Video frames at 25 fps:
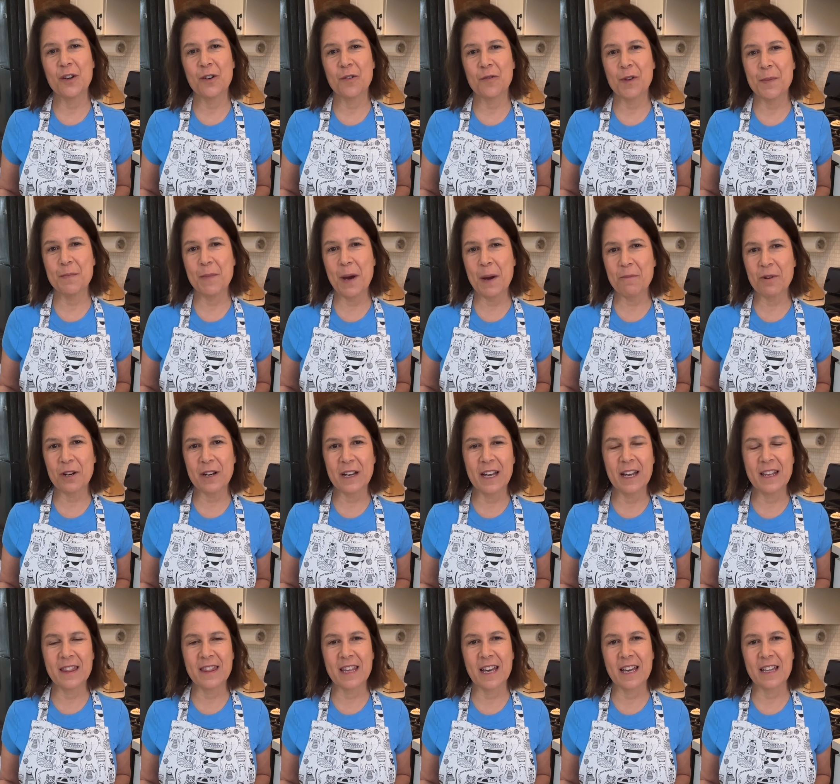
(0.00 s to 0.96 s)
remember to
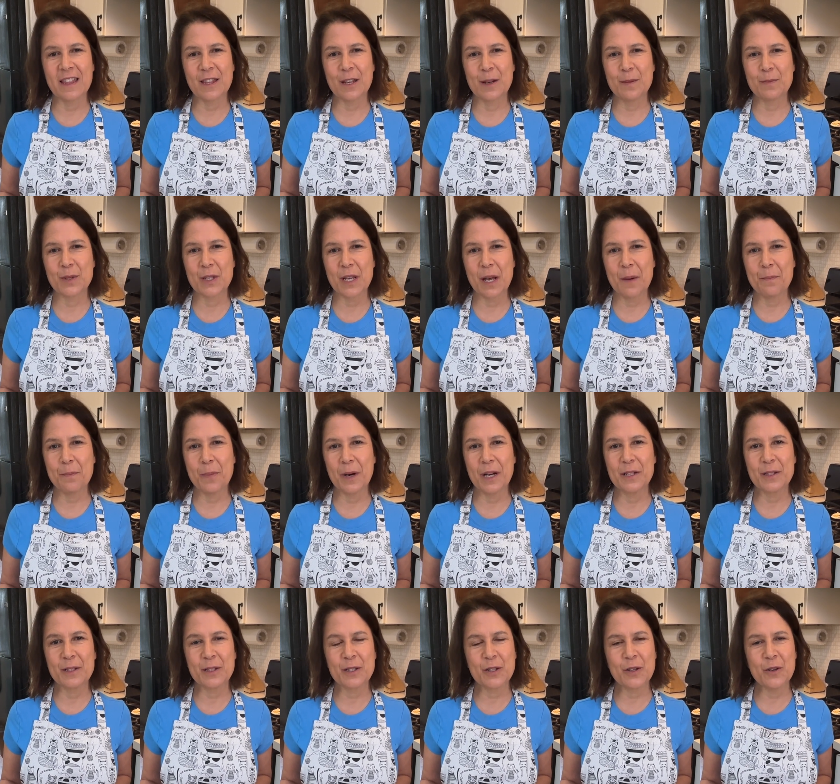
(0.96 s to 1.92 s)
hit that thumbs up
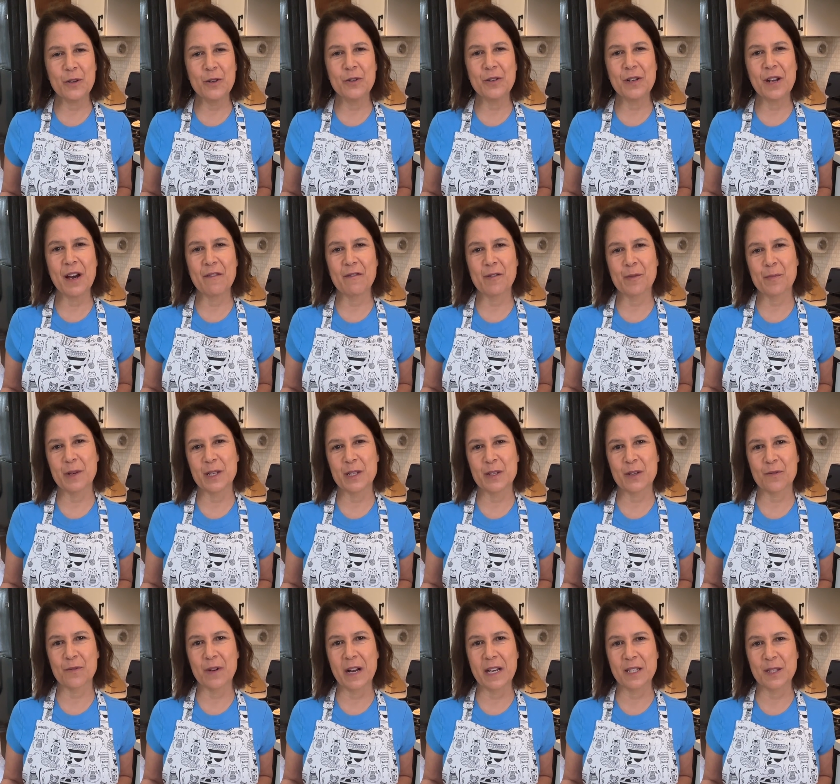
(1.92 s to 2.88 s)
button so you never miss
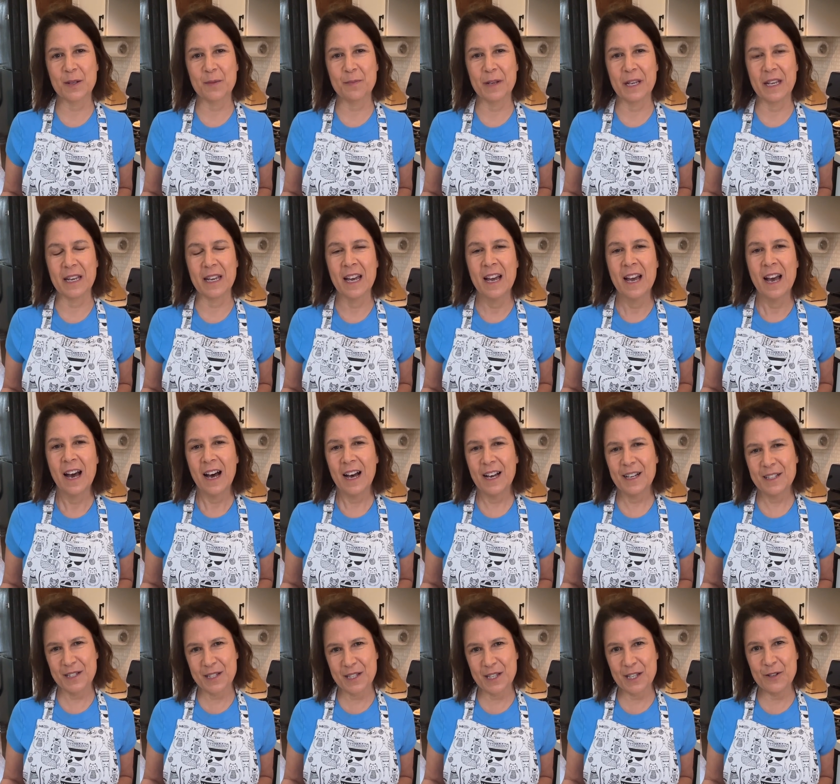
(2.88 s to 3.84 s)
a recipe.
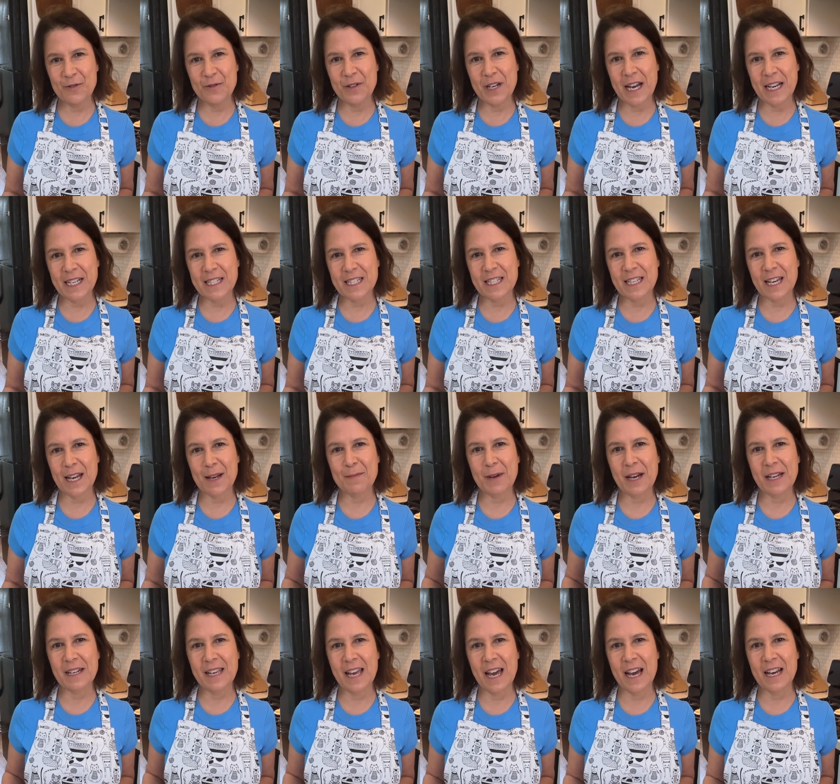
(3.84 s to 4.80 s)
I'll see you next time
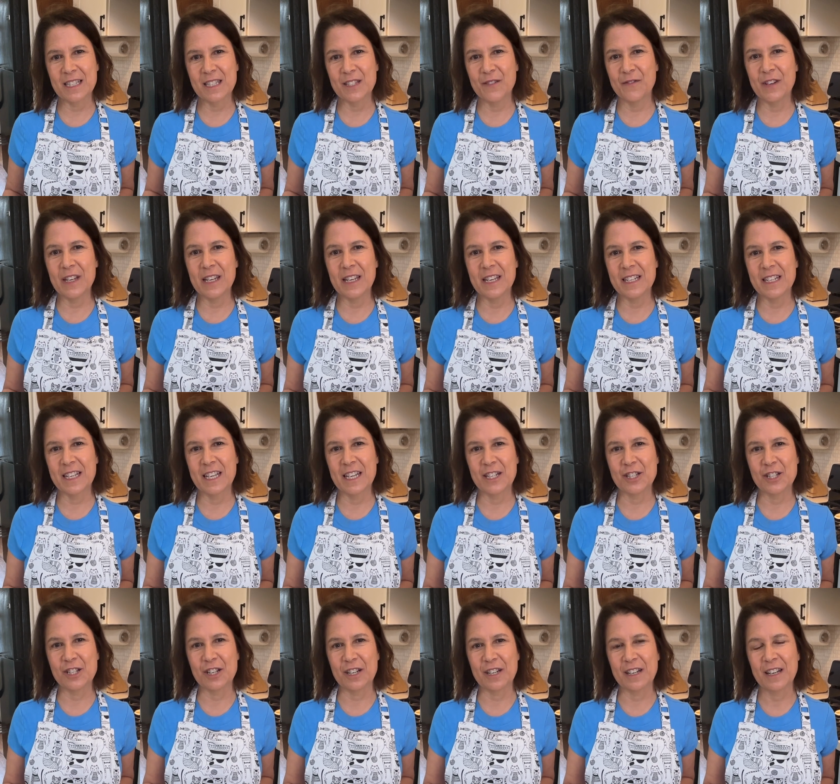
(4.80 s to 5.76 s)
on Kat's Vegan
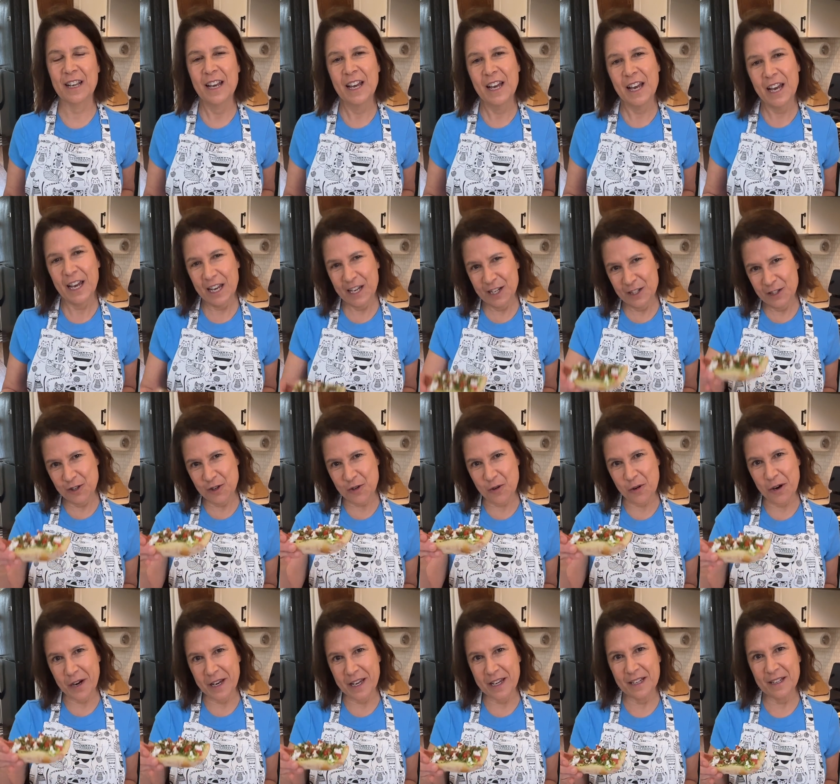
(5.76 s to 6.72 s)
Kitchen.
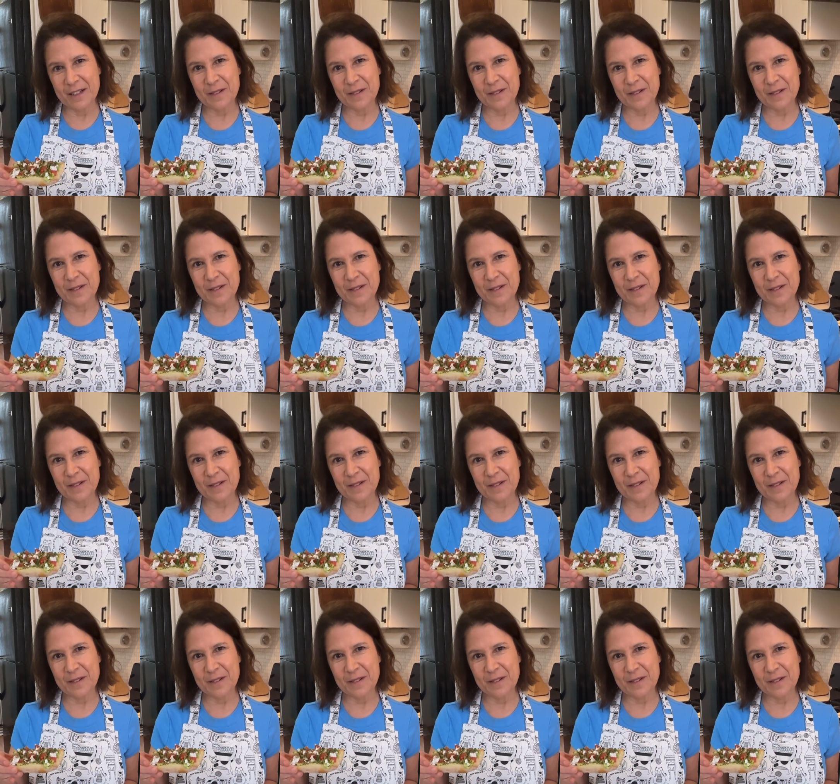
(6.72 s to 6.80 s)
Enjoy.